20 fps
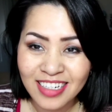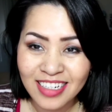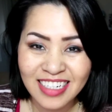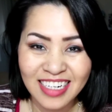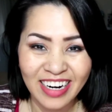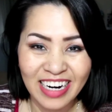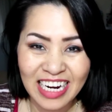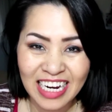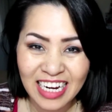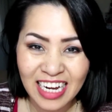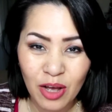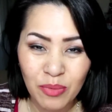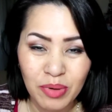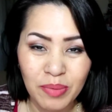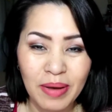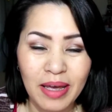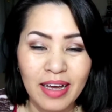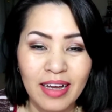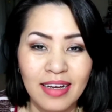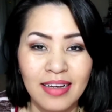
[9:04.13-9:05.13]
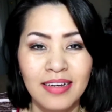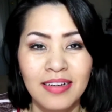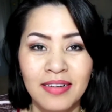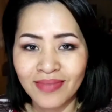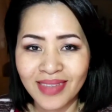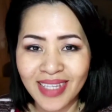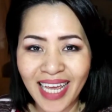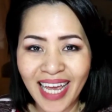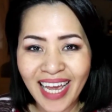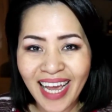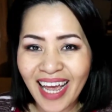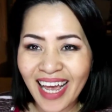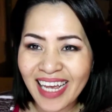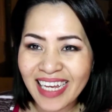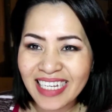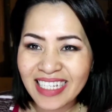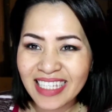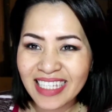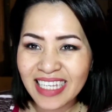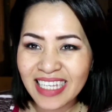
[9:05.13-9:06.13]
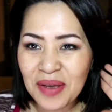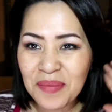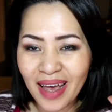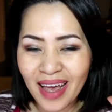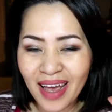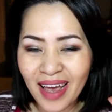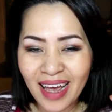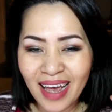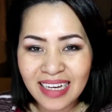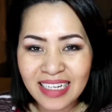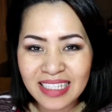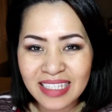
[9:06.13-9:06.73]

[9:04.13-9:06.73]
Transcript: Alright, I'll be back. Hey guys, I'm back.